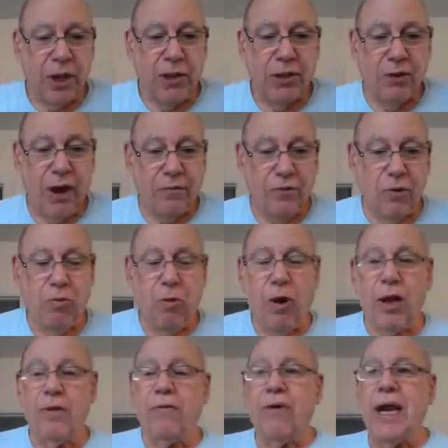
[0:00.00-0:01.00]
You have to
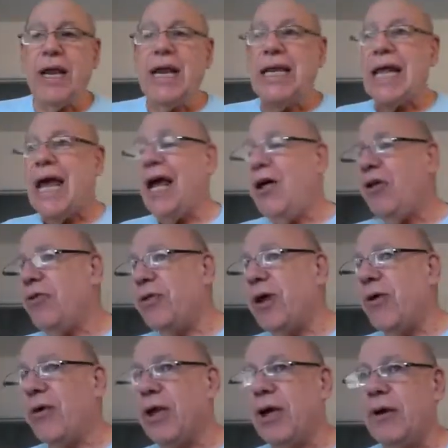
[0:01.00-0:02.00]
qualify in the health
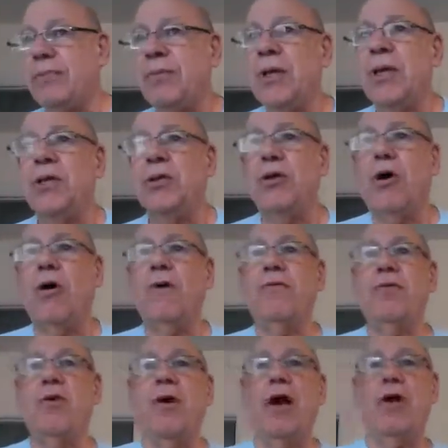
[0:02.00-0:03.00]
area. So
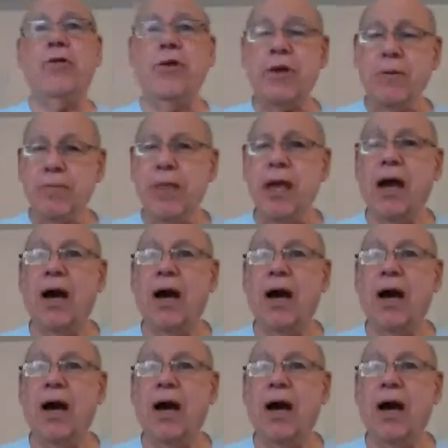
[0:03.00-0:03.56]
if you're healthy,